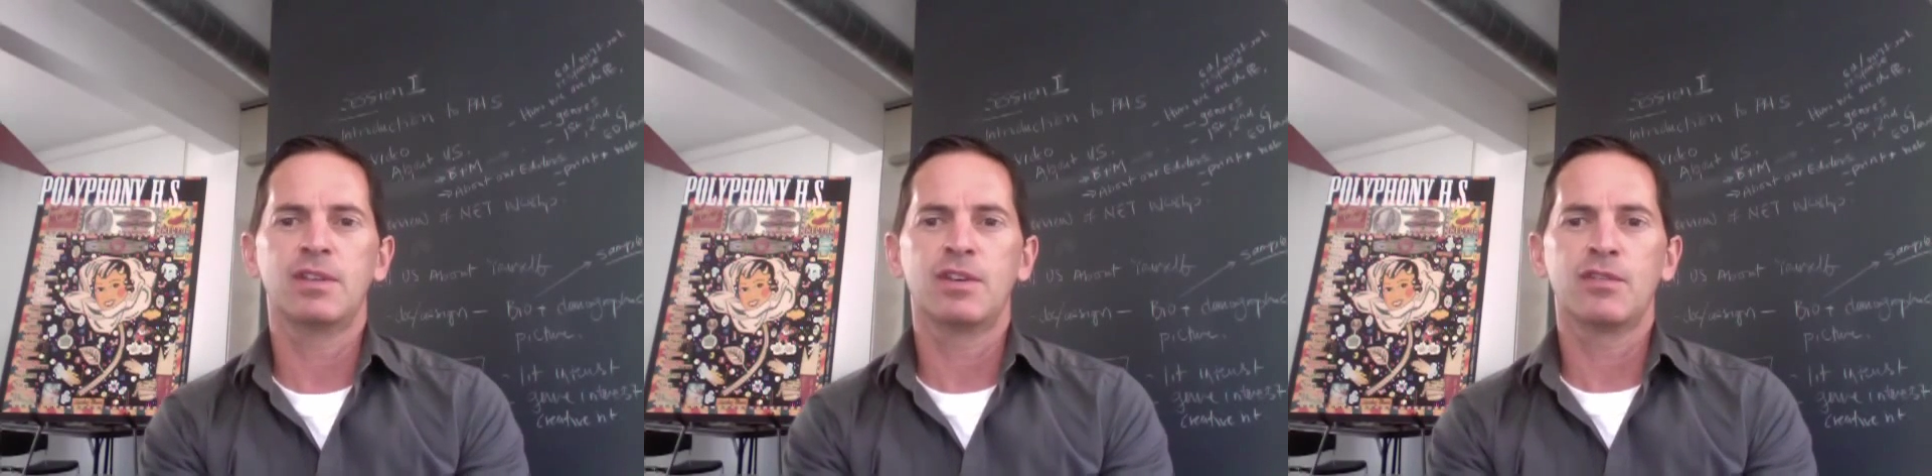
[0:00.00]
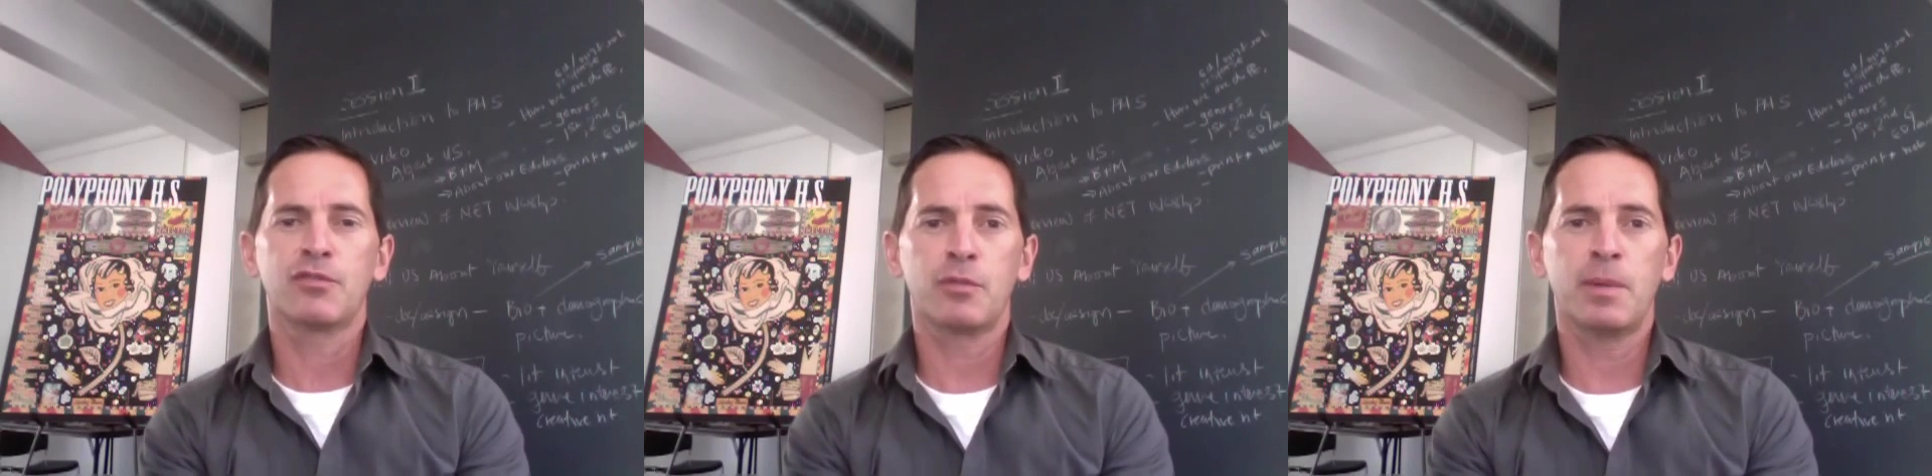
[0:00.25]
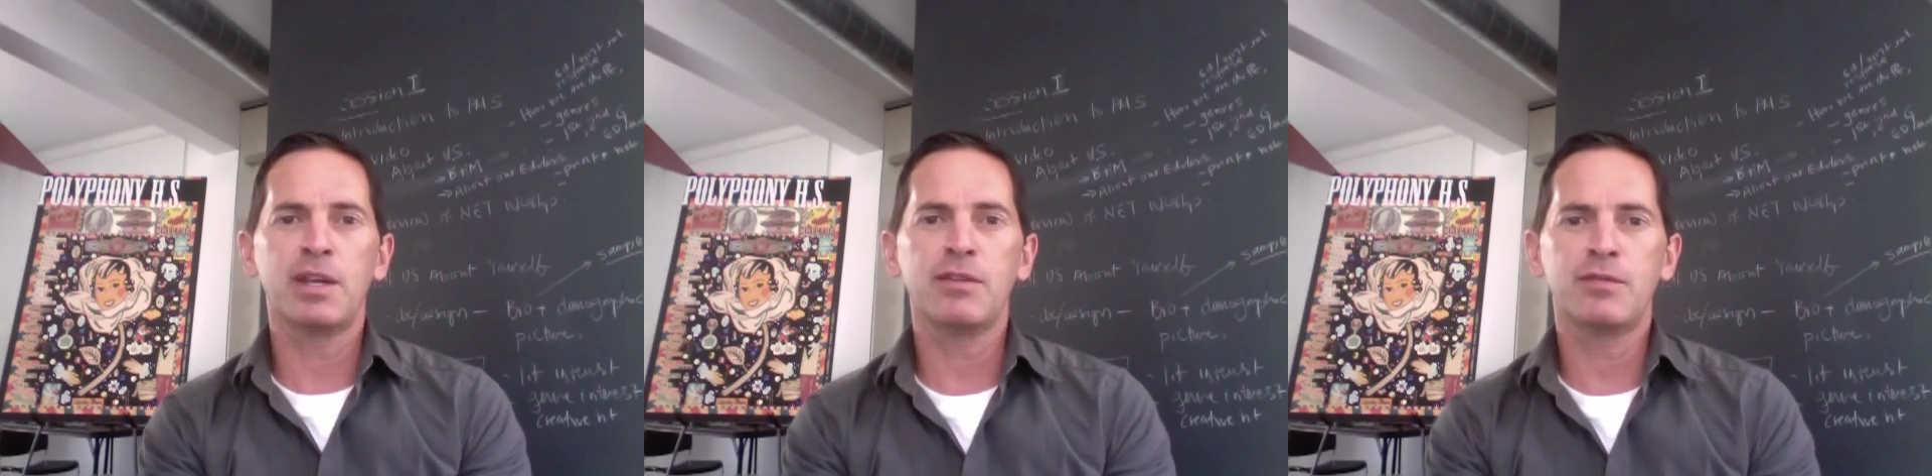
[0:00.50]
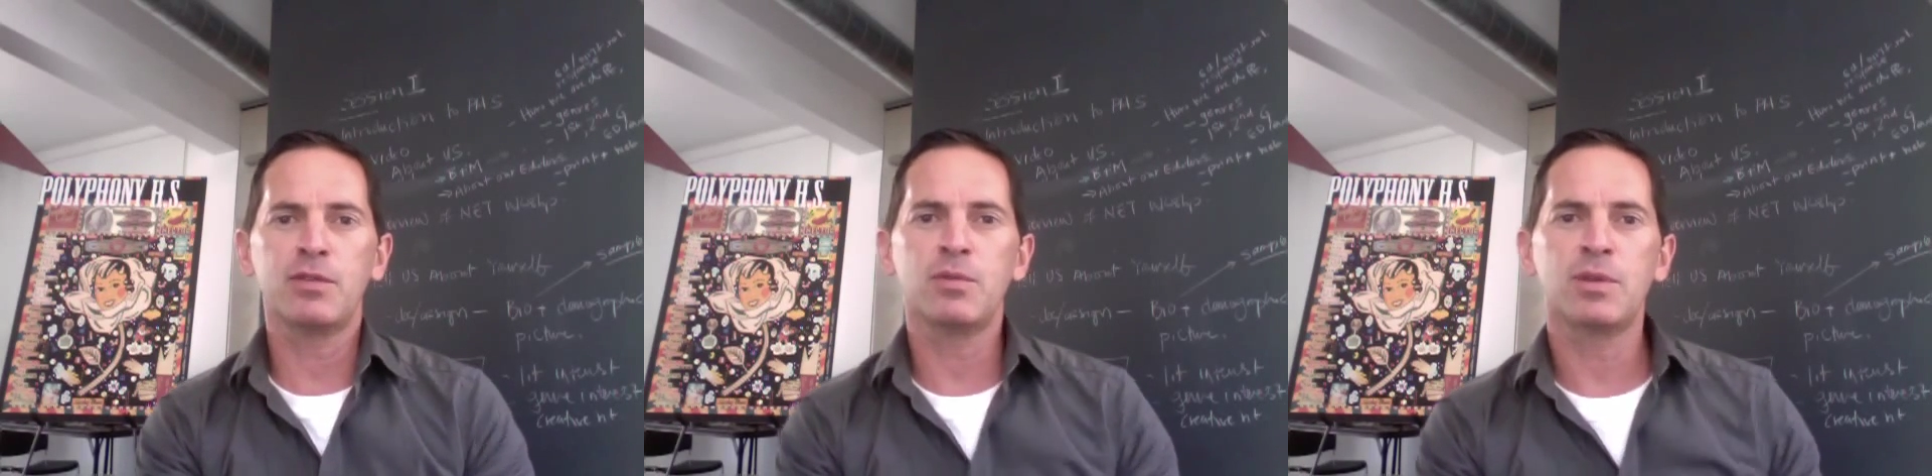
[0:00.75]
for many
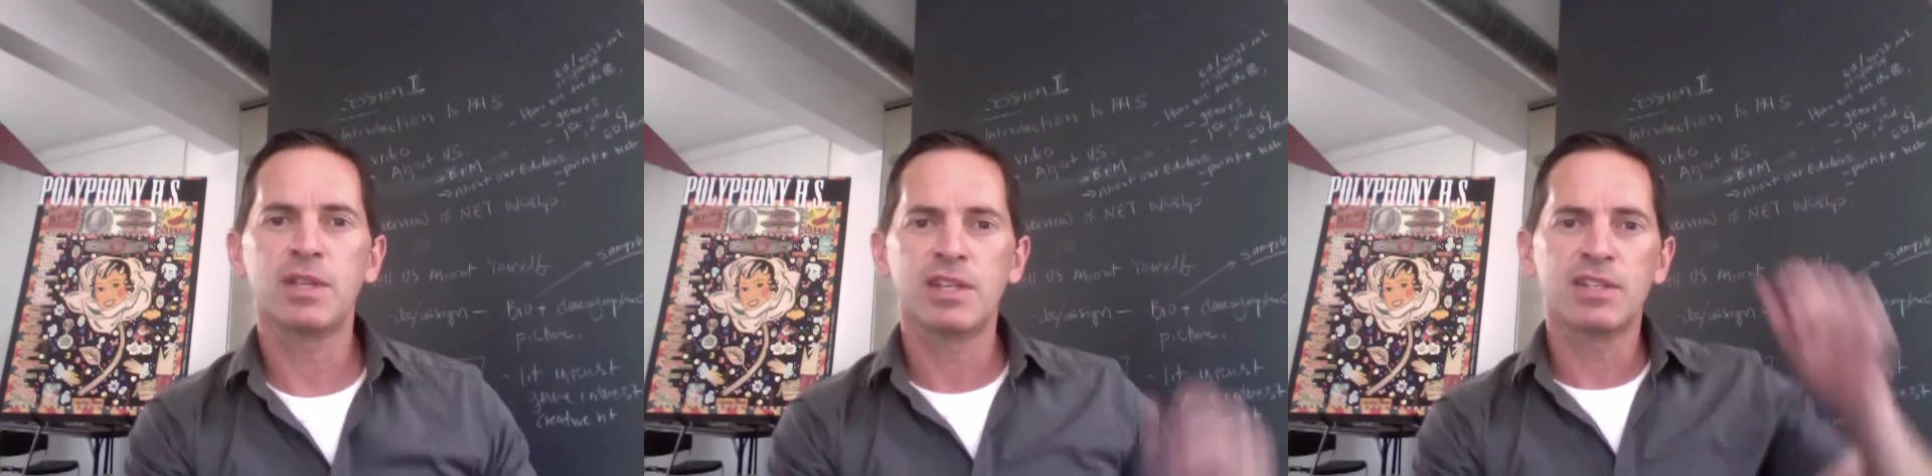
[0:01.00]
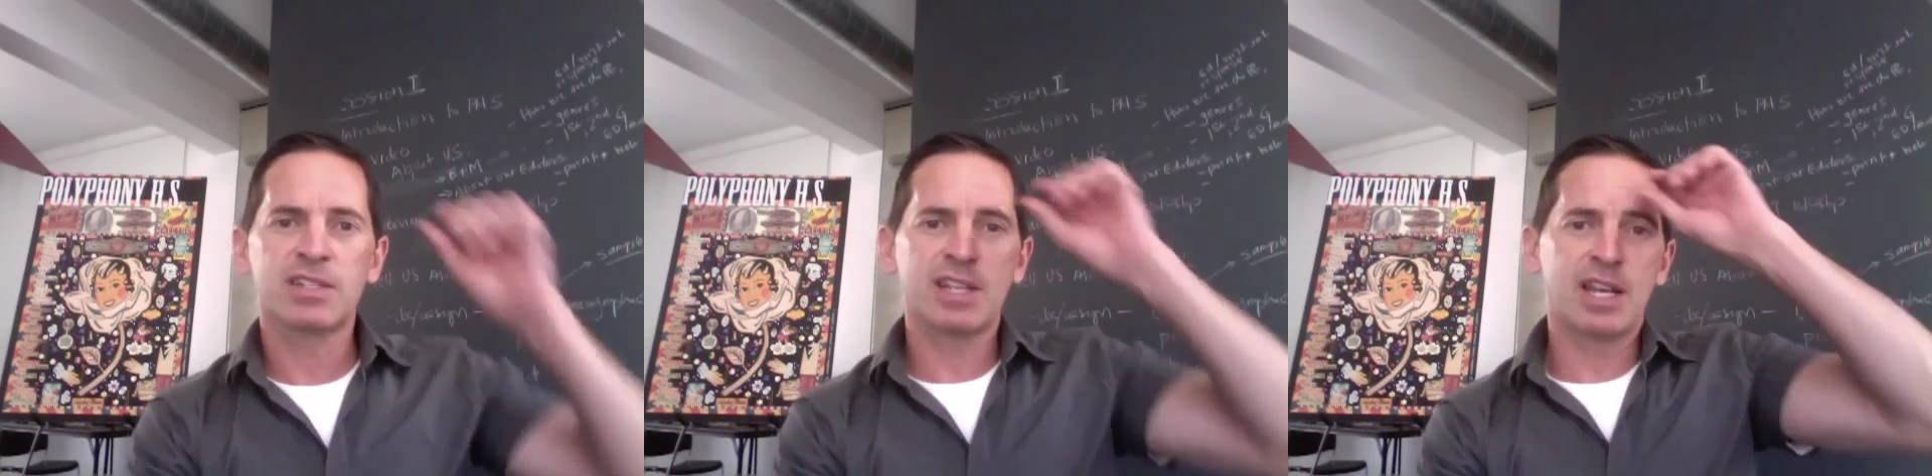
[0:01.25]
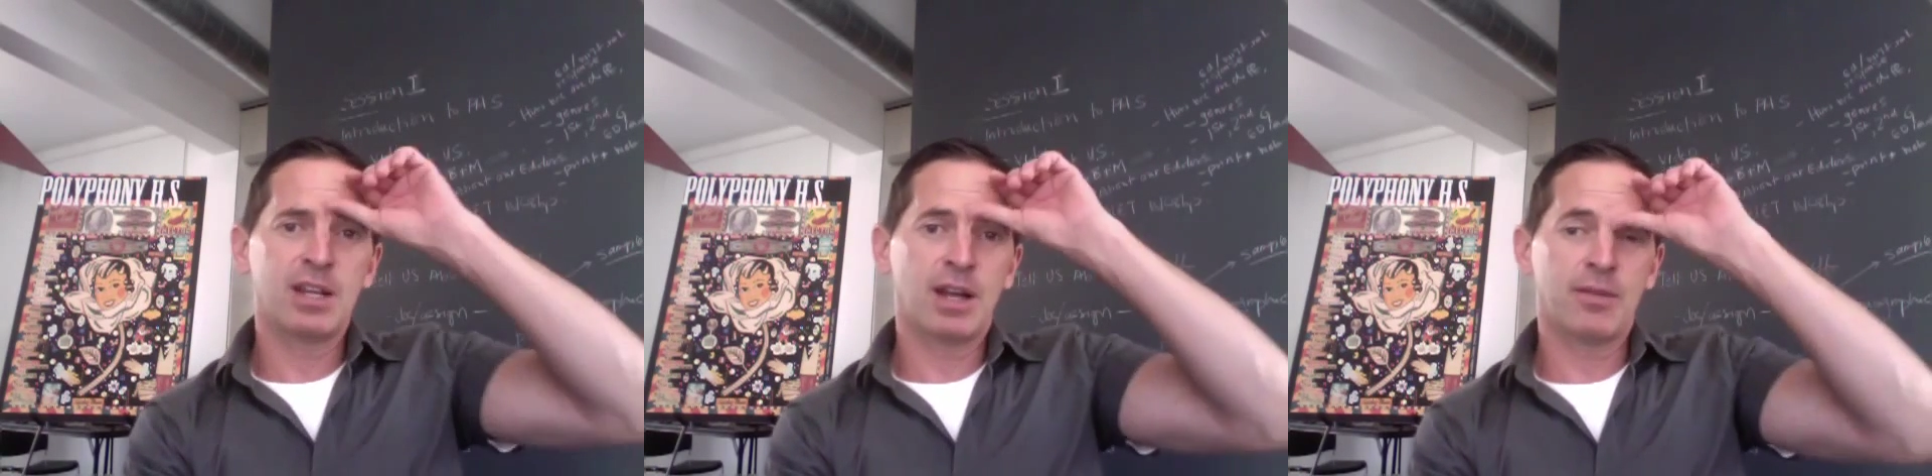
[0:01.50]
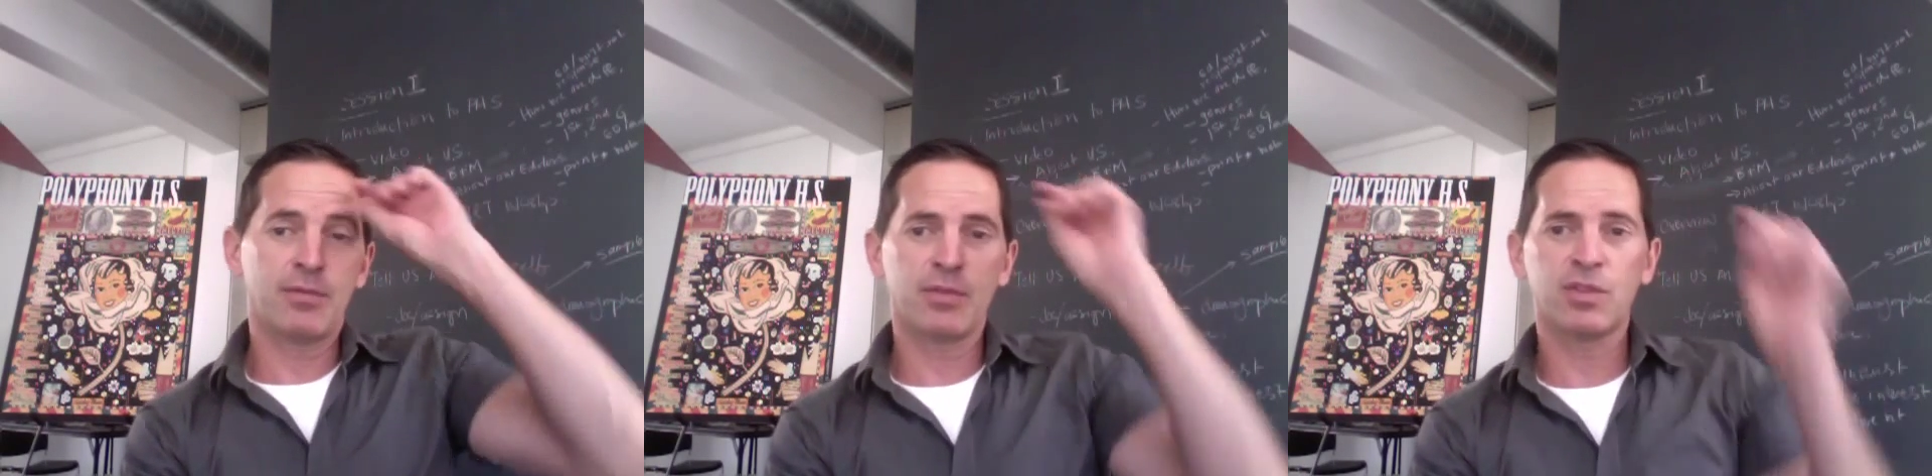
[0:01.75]
of you, signing
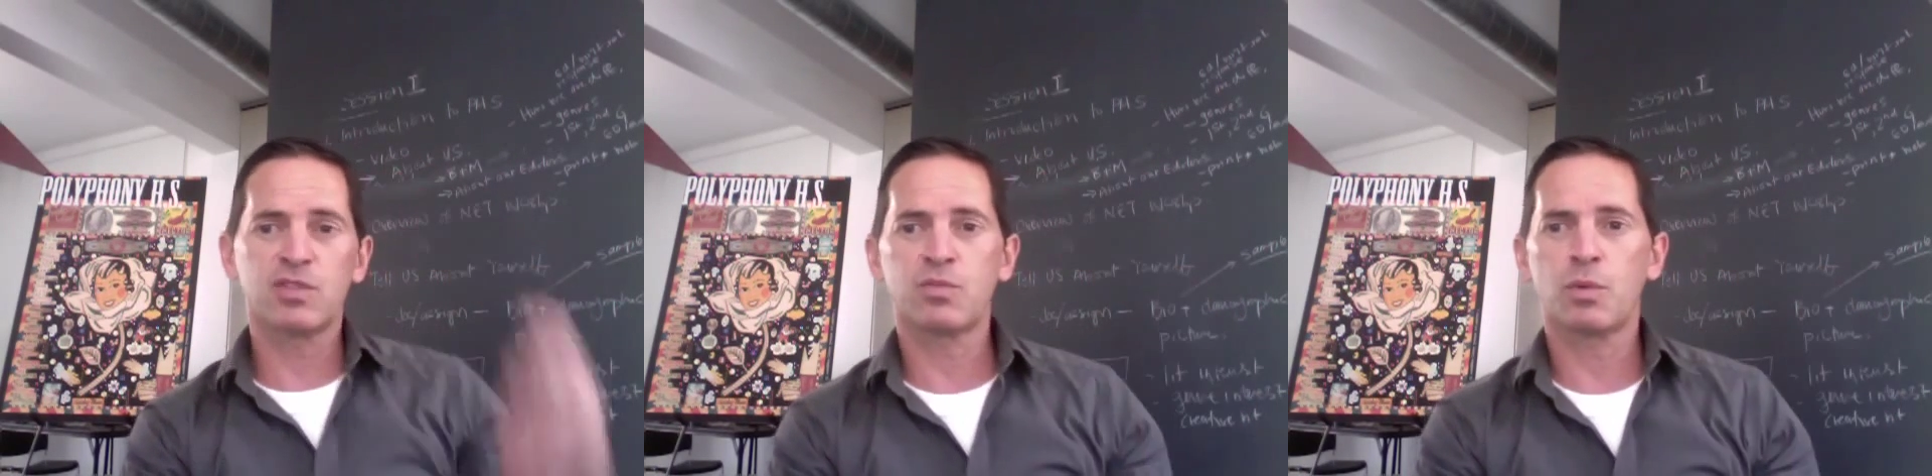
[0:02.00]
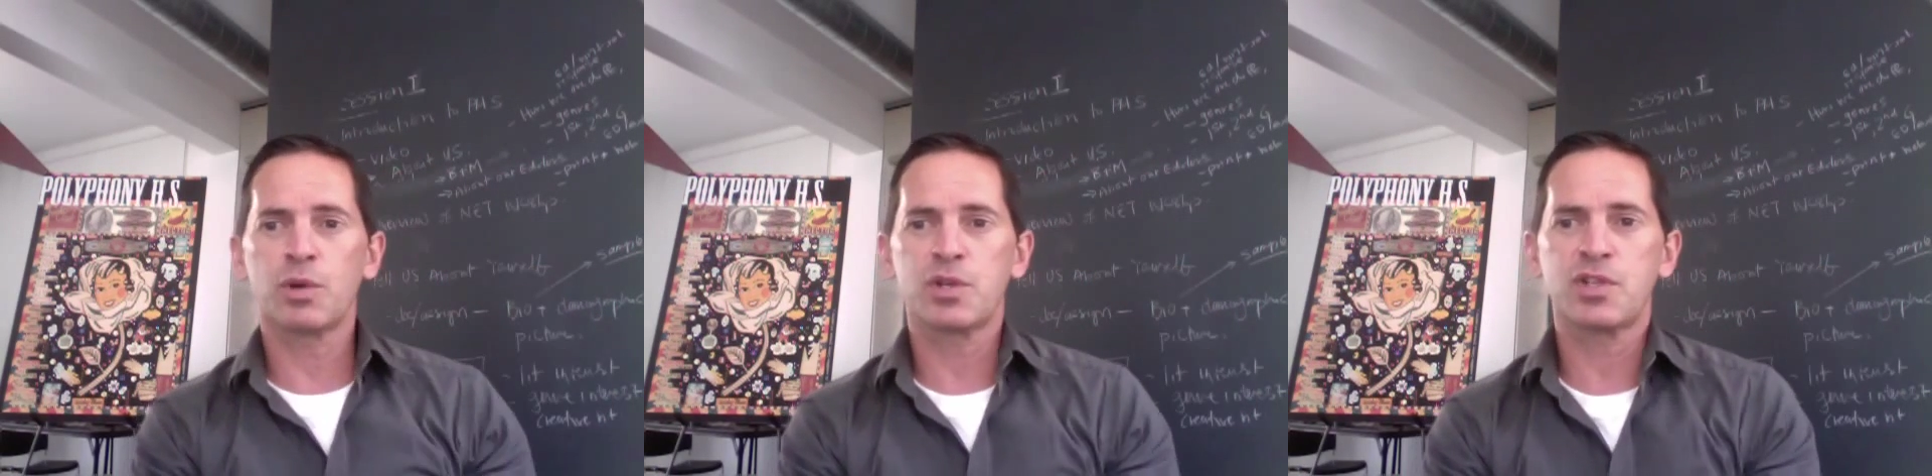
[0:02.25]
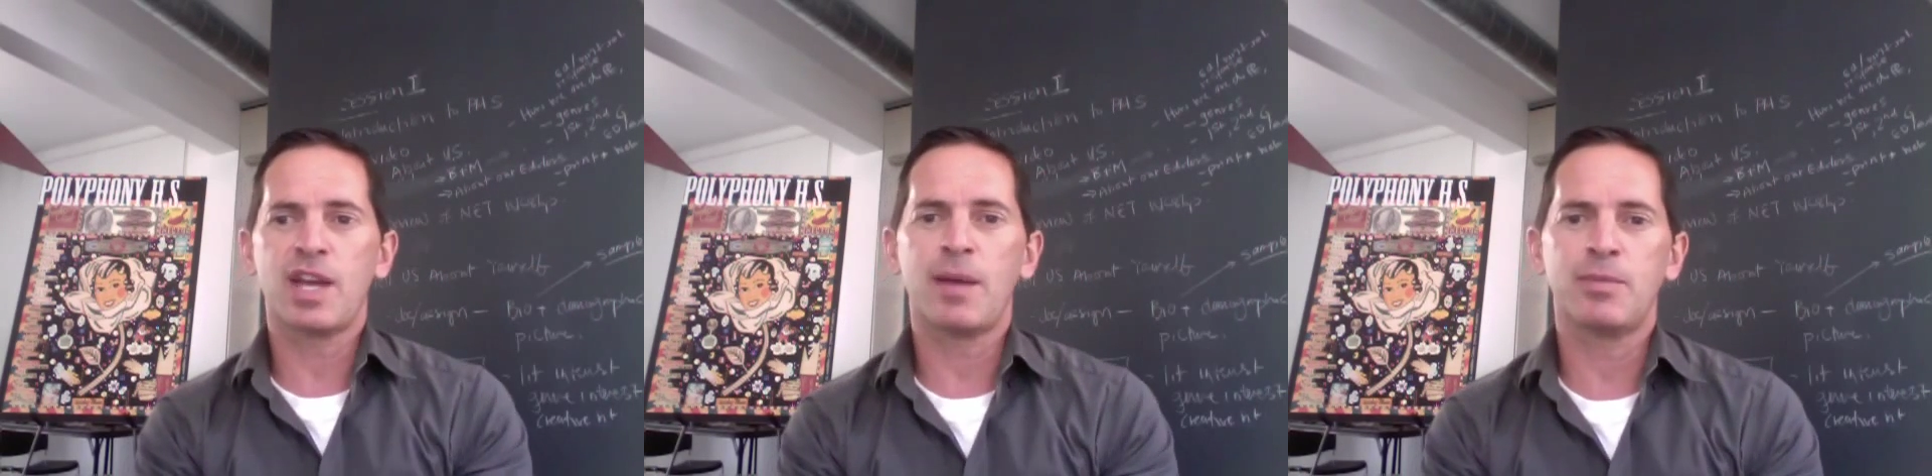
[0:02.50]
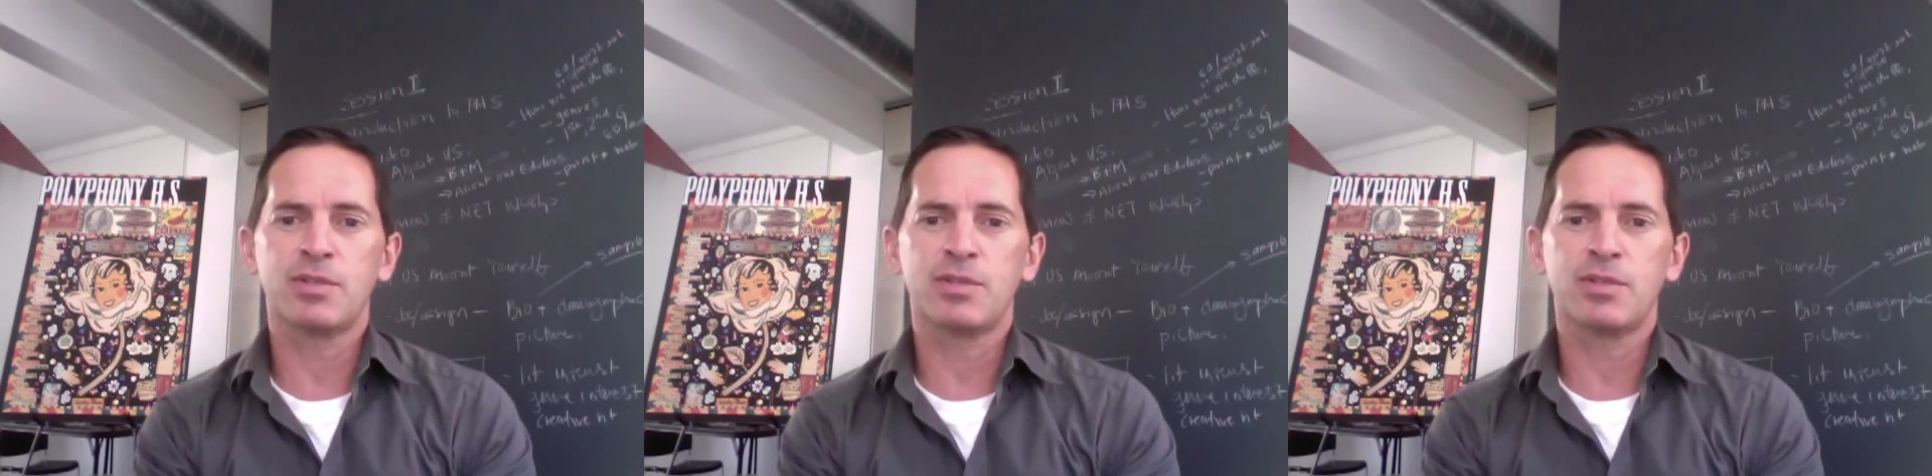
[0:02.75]
up for this workshop